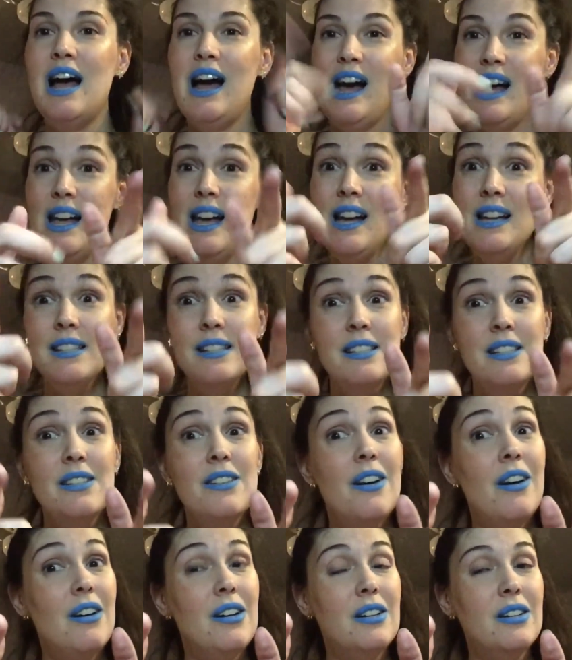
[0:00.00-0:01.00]
I asked
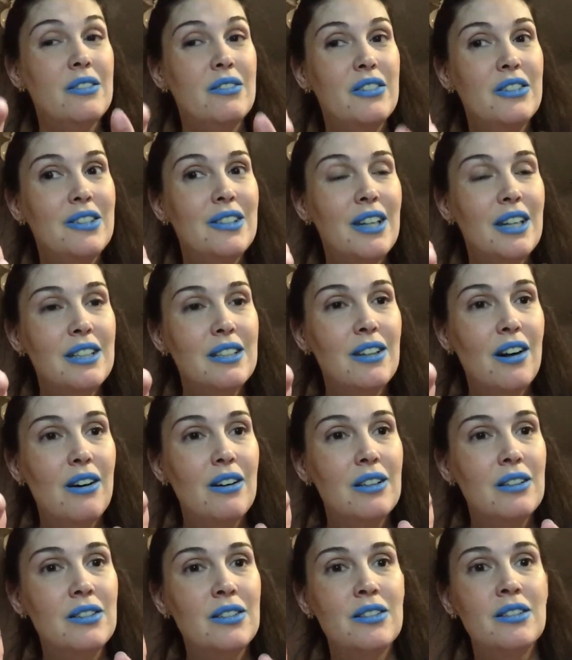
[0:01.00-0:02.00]
y'all if you liked
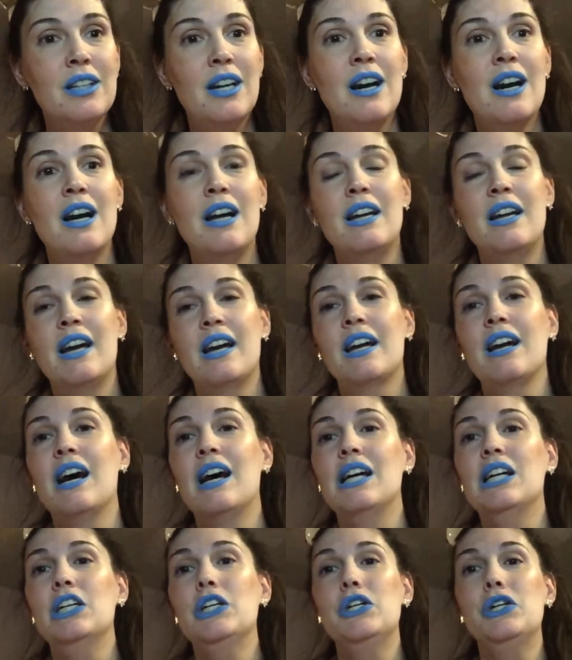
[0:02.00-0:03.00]
hauls or not, and I
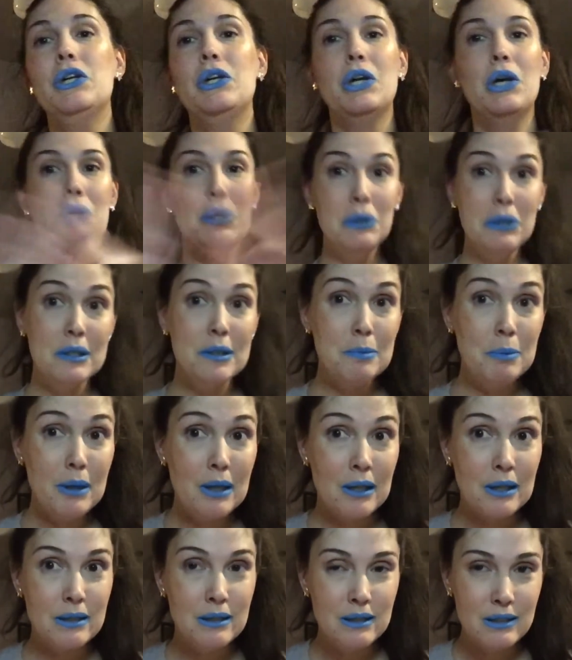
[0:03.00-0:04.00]
got no
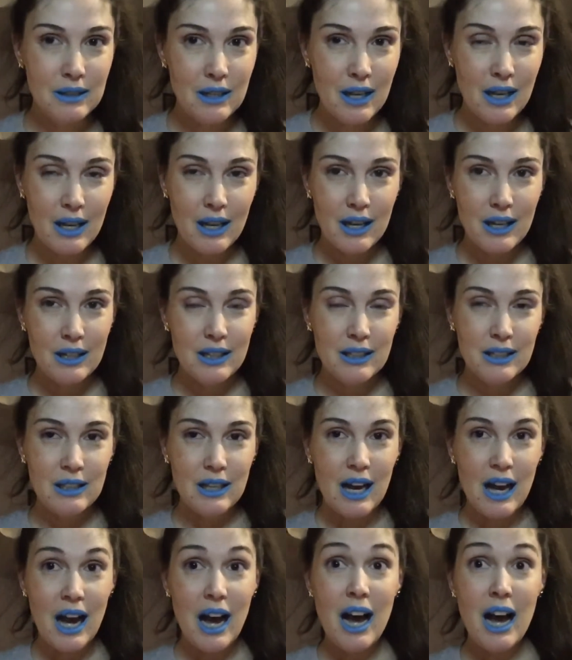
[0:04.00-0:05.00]
response.
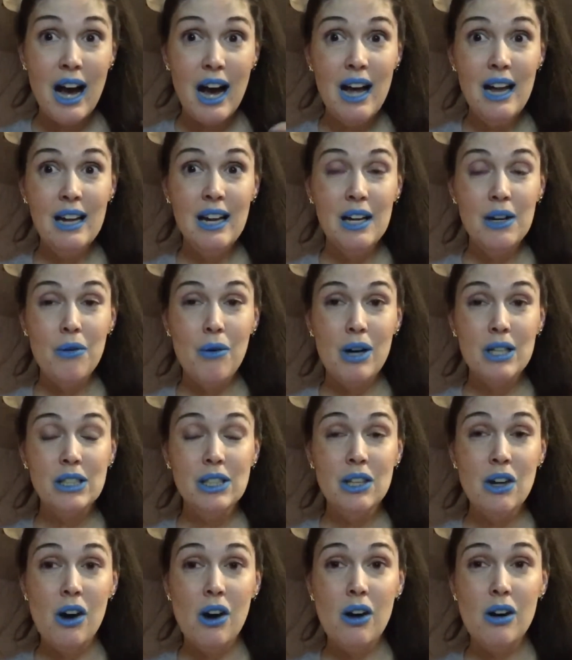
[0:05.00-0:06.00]
I like
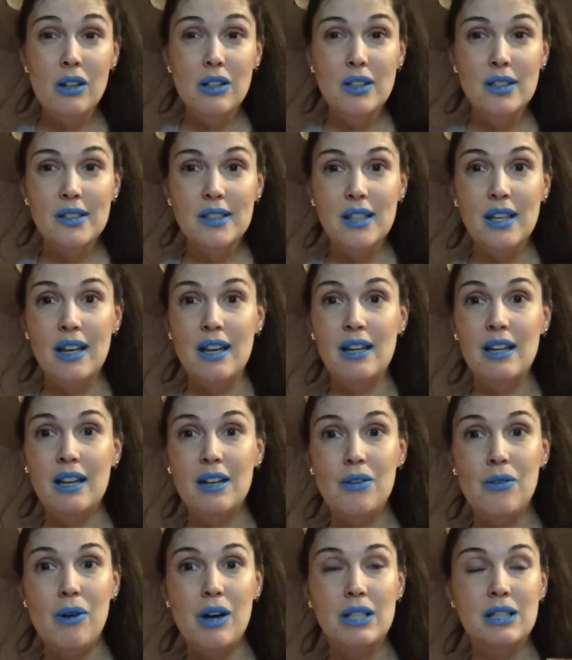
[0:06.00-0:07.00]
watching hauls. I
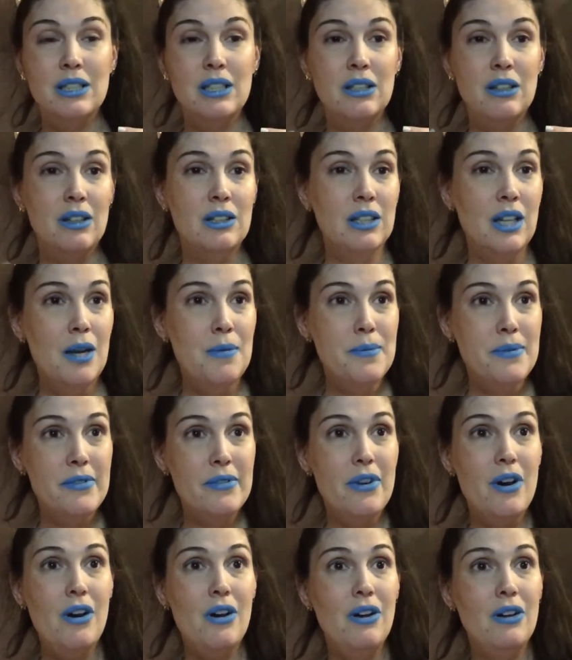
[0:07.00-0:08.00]
like watching all types
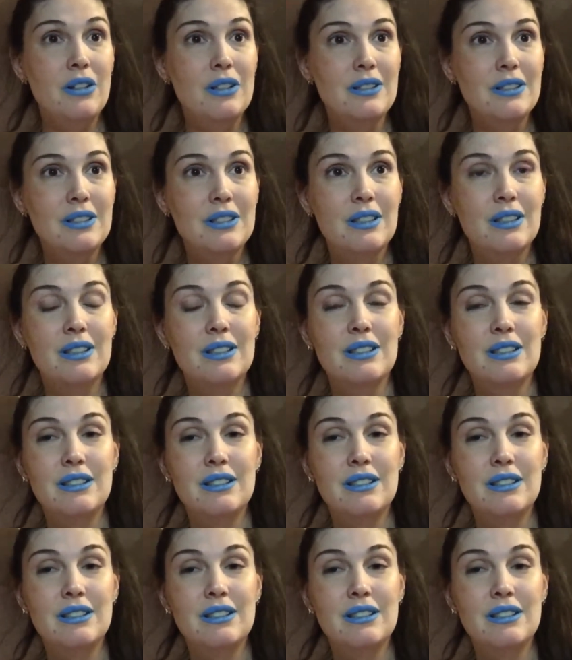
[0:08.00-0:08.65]
of hauls.